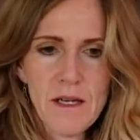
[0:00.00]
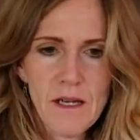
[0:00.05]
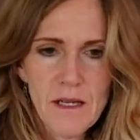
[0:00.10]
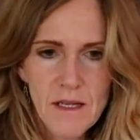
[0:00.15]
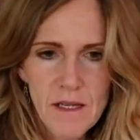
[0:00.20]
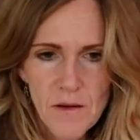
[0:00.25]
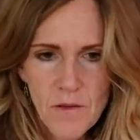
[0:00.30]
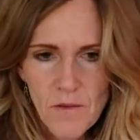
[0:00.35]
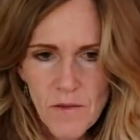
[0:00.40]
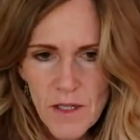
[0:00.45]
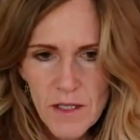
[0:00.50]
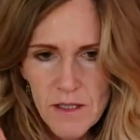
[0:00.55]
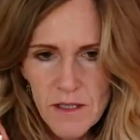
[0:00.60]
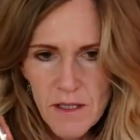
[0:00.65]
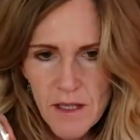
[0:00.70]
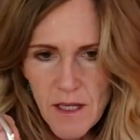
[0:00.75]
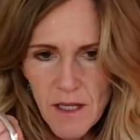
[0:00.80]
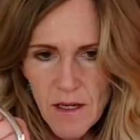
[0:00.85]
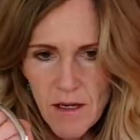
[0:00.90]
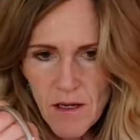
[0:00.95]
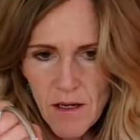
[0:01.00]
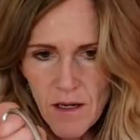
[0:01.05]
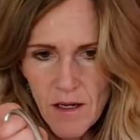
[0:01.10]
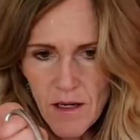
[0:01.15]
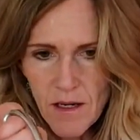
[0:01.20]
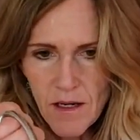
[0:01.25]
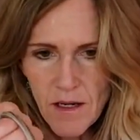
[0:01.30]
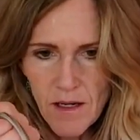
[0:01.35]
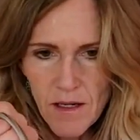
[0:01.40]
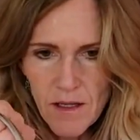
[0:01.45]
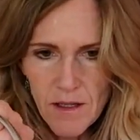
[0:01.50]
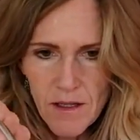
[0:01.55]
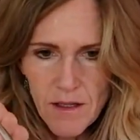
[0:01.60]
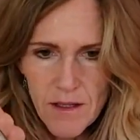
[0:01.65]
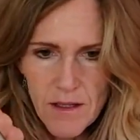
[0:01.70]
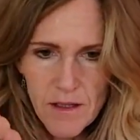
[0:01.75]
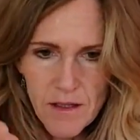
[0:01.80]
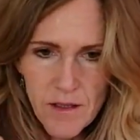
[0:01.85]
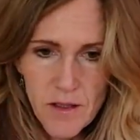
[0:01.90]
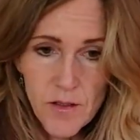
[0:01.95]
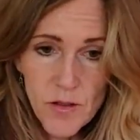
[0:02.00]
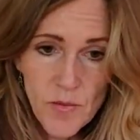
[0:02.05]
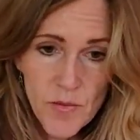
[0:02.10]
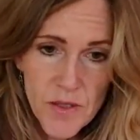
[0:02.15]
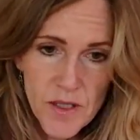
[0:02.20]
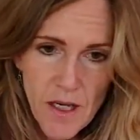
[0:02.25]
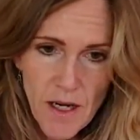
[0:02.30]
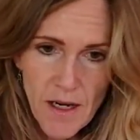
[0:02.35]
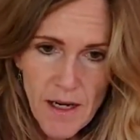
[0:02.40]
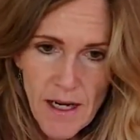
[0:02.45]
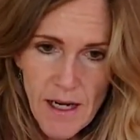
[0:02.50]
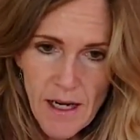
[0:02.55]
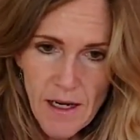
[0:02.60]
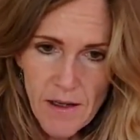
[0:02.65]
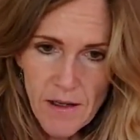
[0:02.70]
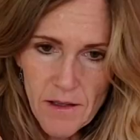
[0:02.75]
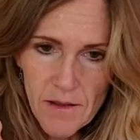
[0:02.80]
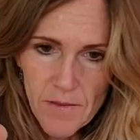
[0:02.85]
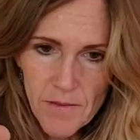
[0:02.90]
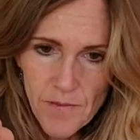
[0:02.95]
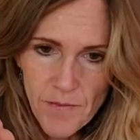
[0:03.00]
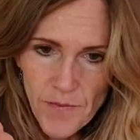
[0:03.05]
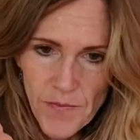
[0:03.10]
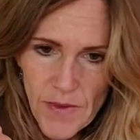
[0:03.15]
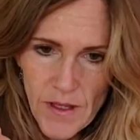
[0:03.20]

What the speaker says: And then once all the loops are out,